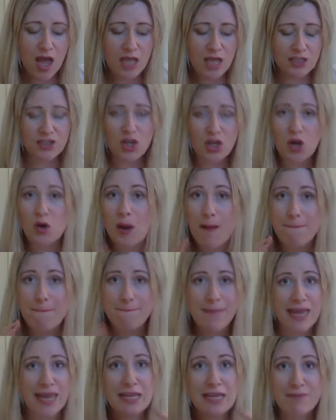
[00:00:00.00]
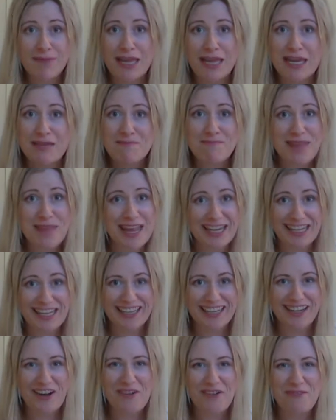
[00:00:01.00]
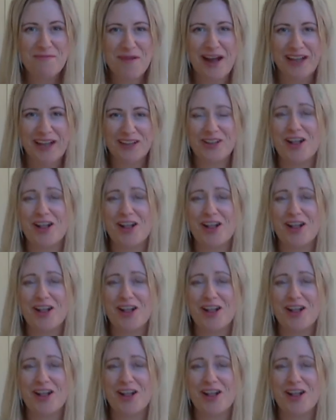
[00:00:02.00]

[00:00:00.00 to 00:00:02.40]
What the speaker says: So many of my